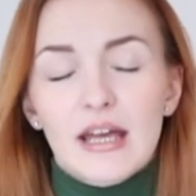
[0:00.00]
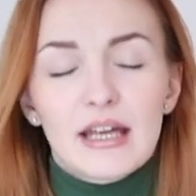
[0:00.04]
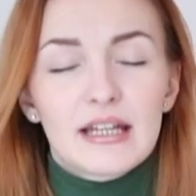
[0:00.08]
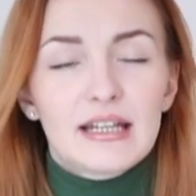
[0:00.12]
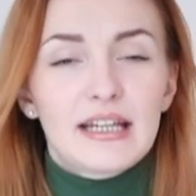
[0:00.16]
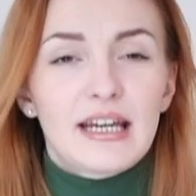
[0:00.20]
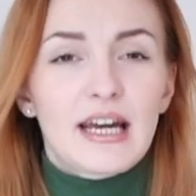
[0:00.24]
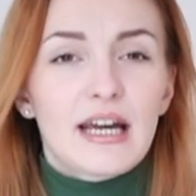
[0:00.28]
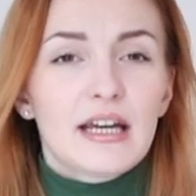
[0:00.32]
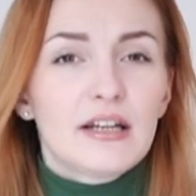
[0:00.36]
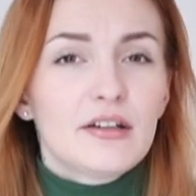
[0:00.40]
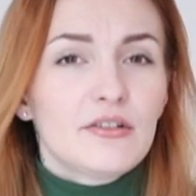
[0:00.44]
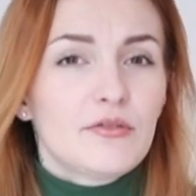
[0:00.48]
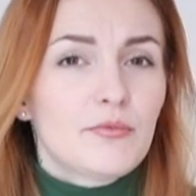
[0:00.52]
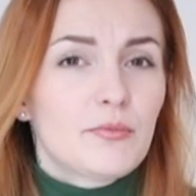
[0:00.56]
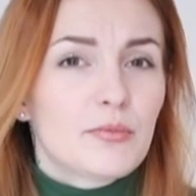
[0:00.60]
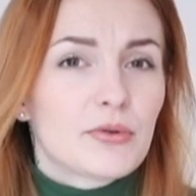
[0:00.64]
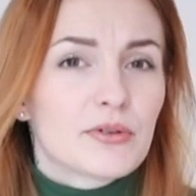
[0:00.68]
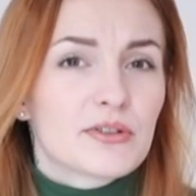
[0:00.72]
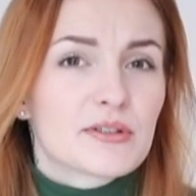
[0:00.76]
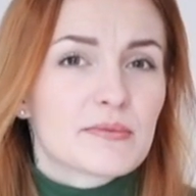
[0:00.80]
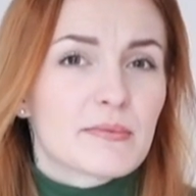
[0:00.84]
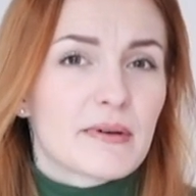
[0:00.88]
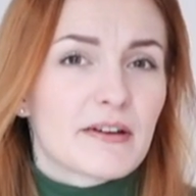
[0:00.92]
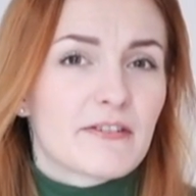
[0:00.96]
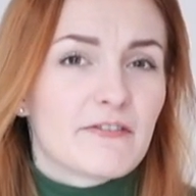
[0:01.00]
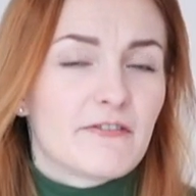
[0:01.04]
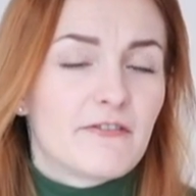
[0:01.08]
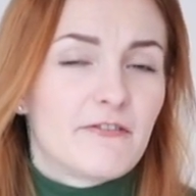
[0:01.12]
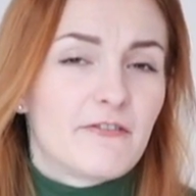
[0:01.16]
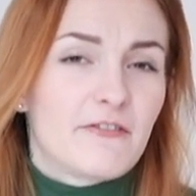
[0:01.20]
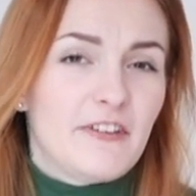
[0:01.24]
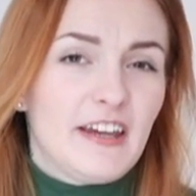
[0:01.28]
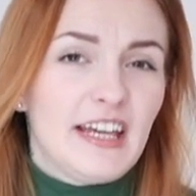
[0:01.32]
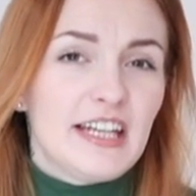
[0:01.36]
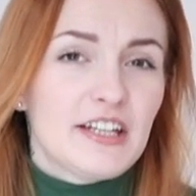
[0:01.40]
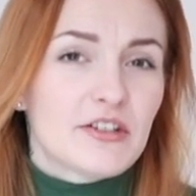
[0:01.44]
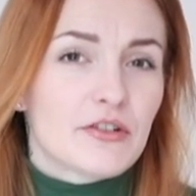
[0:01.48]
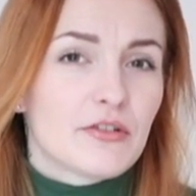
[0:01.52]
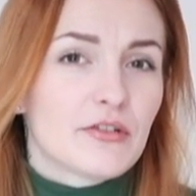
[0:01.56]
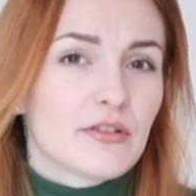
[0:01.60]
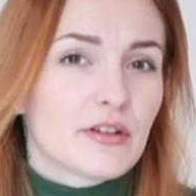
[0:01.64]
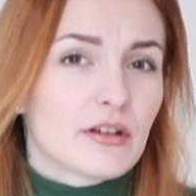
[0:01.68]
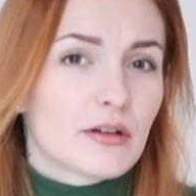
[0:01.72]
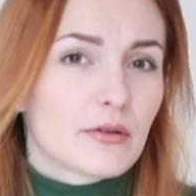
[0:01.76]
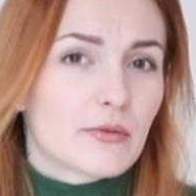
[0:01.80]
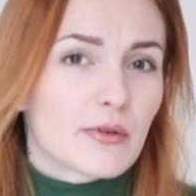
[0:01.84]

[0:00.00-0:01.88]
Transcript: It kind of puts my feet on the